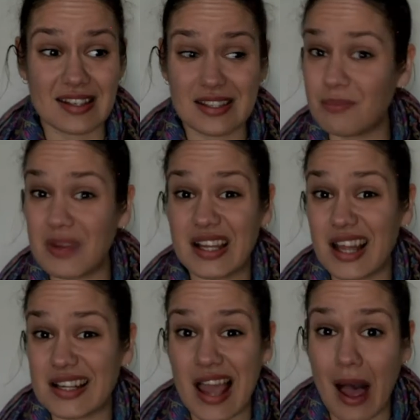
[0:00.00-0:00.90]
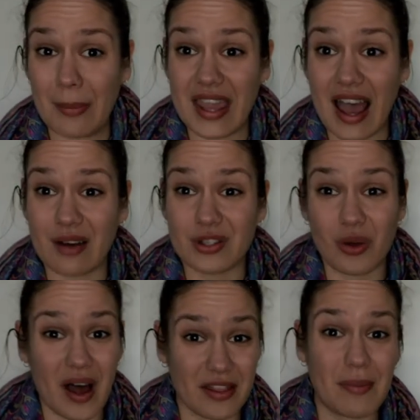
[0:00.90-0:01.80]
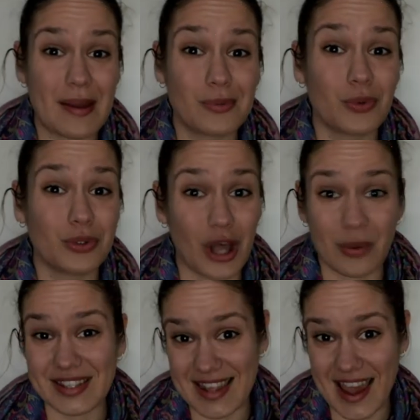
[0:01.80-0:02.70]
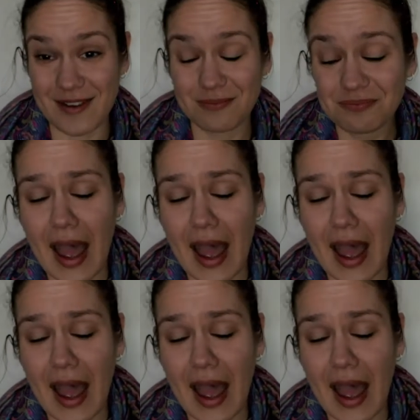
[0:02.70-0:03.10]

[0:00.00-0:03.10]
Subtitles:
submitted that to Happy Cow so other people will know it's there.